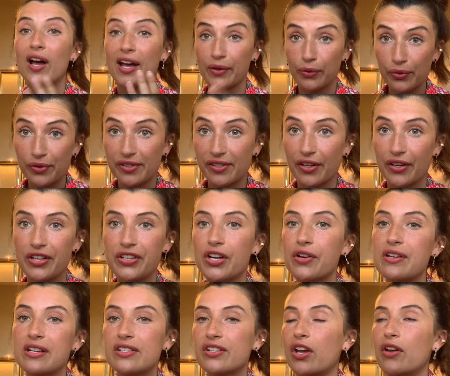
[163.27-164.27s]
and also you don't
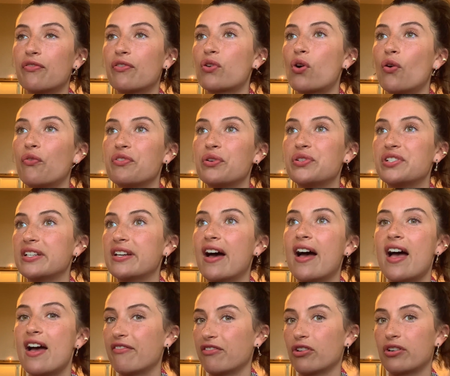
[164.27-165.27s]
need to go for coffee or dinner
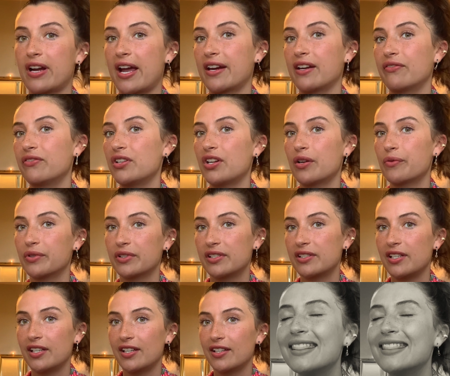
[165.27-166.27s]
ever again if you don't want
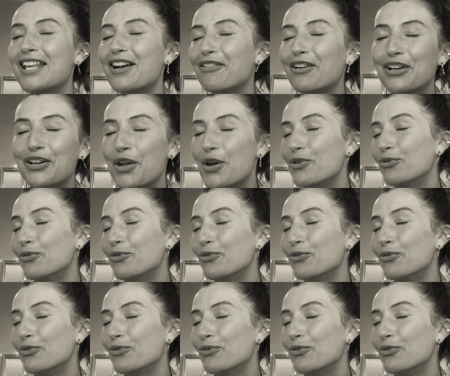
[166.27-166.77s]
to. There are no